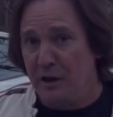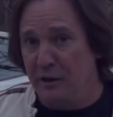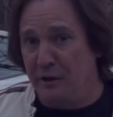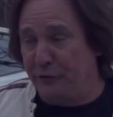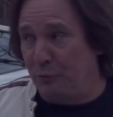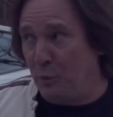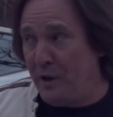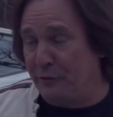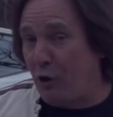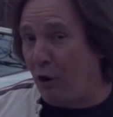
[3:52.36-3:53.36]
is we
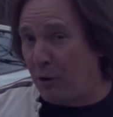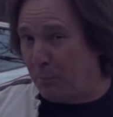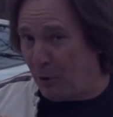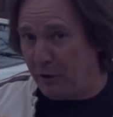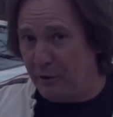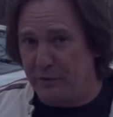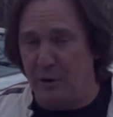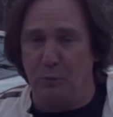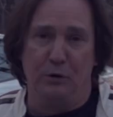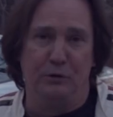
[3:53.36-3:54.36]
have a car barn
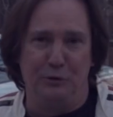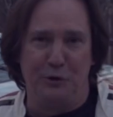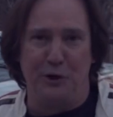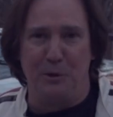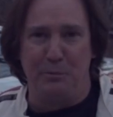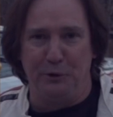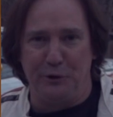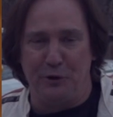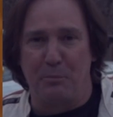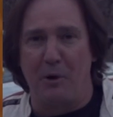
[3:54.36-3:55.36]
that we're looking at
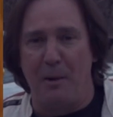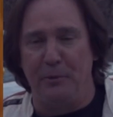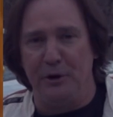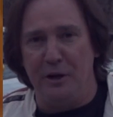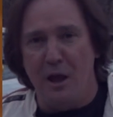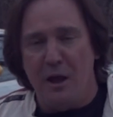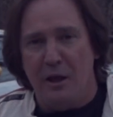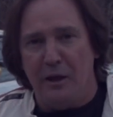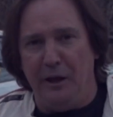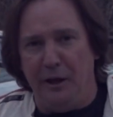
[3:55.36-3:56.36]
building on the property.
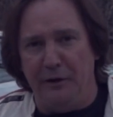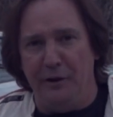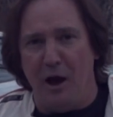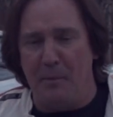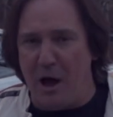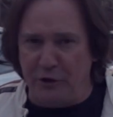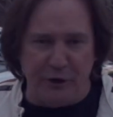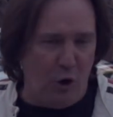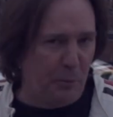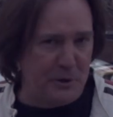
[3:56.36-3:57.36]
And I'll
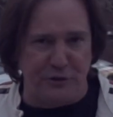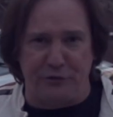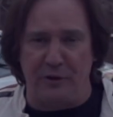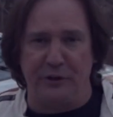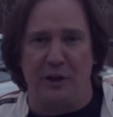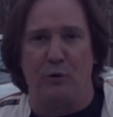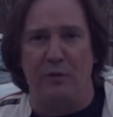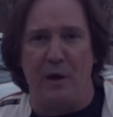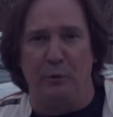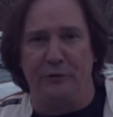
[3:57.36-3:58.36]
get a whole bunch of stuff together
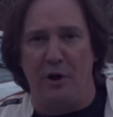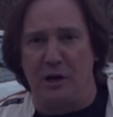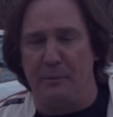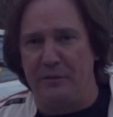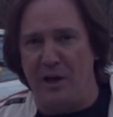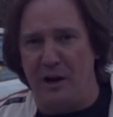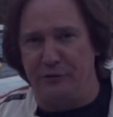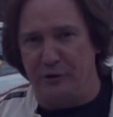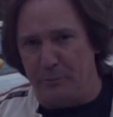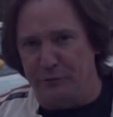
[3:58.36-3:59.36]
on that. We'll talk about that
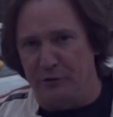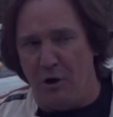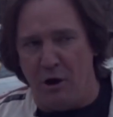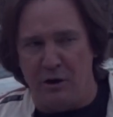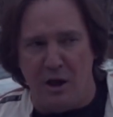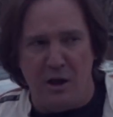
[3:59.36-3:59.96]
as it comes along.